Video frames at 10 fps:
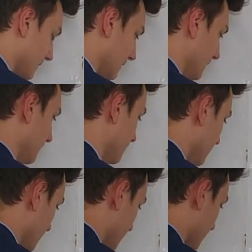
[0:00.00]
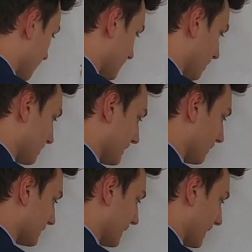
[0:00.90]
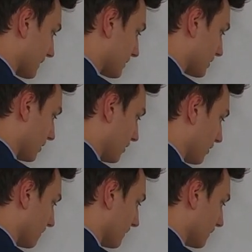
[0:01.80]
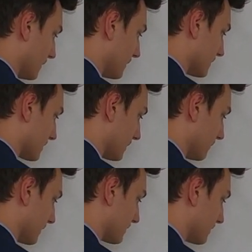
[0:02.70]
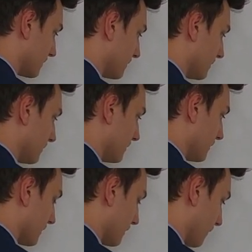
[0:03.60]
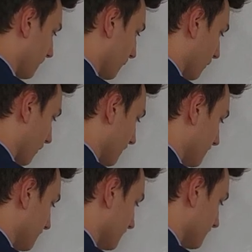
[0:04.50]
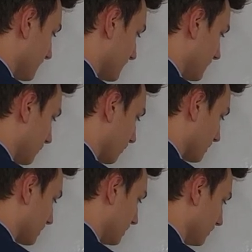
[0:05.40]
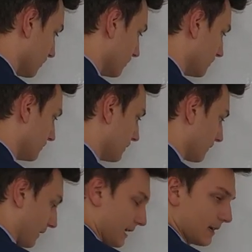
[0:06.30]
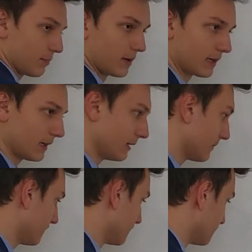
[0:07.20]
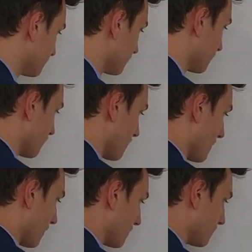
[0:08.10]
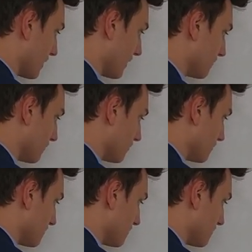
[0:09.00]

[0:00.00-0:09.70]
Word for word: see there's no delta x term in this limit. Therefore, this equals 2. If I can't plug it in, then